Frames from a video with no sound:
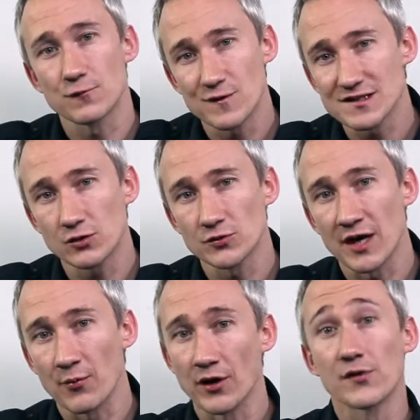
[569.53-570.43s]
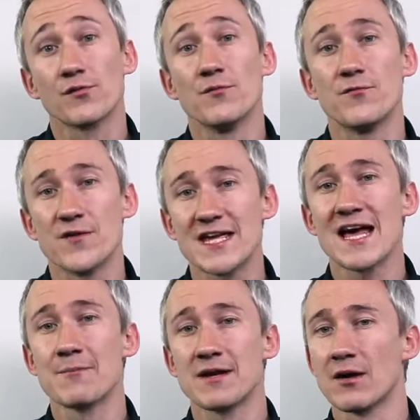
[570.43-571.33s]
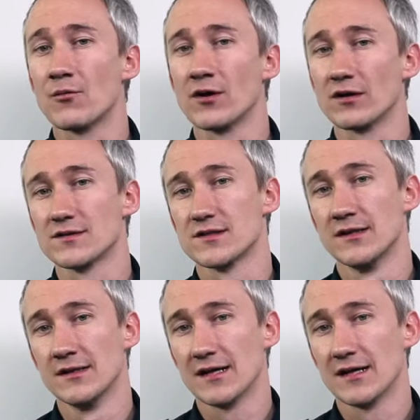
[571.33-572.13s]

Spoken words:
the physical network from VM networks